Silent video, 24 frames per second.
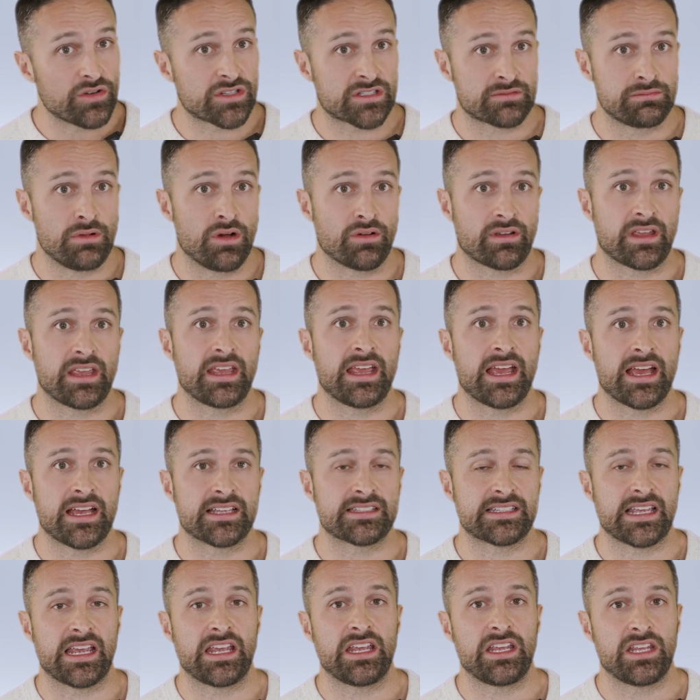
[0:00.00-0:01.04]
smoking
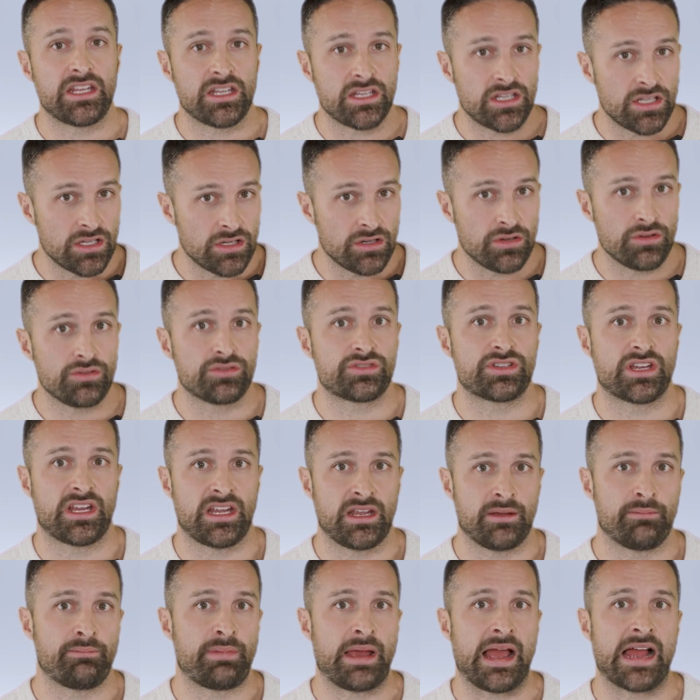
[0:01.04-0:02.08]
has a huge
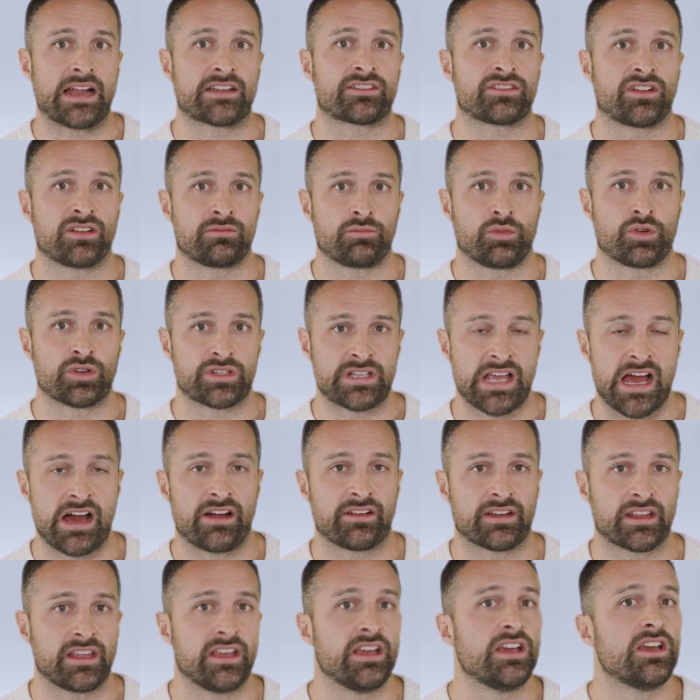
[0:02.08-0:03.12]
impact on
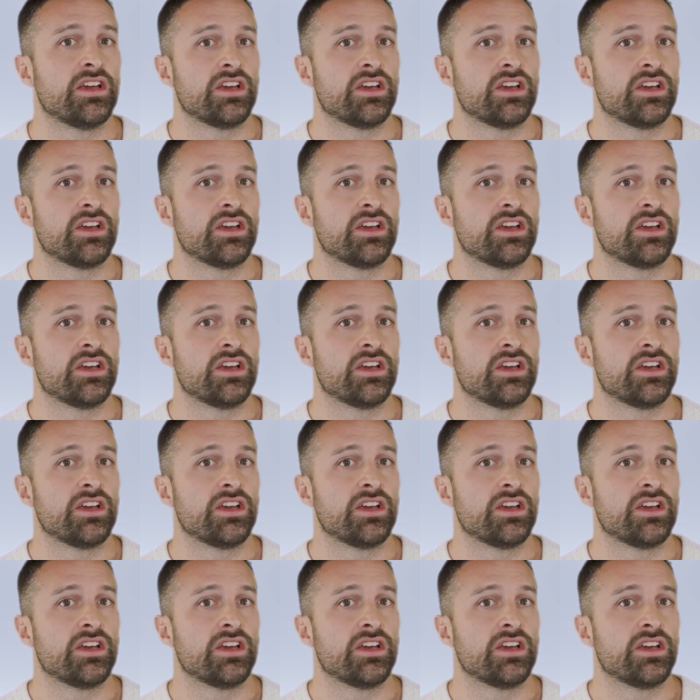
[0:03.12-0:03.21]
mortality.